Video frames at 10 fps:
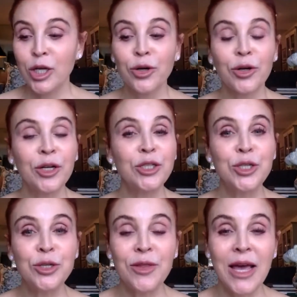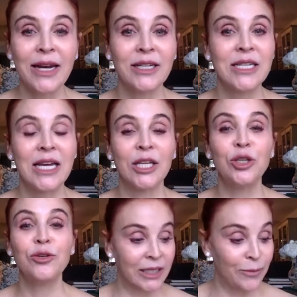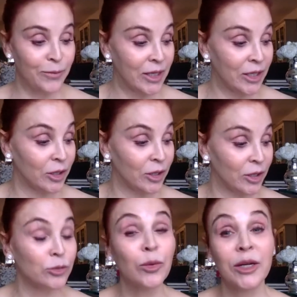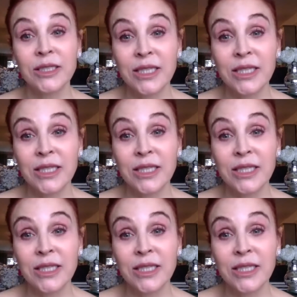You're gonna do that until you've completely peeled.